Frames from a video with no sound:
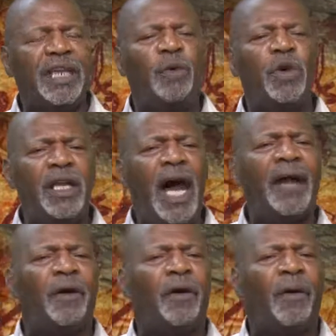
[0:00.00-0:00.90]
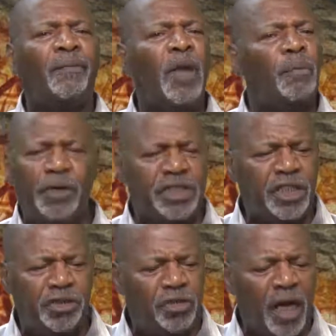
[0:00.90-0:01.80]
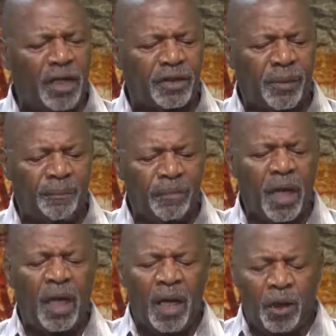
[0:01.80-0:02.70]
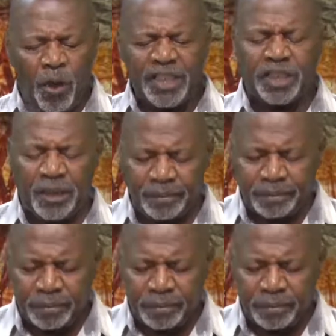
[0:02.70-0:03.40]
and we're not all pushing drugs. Question.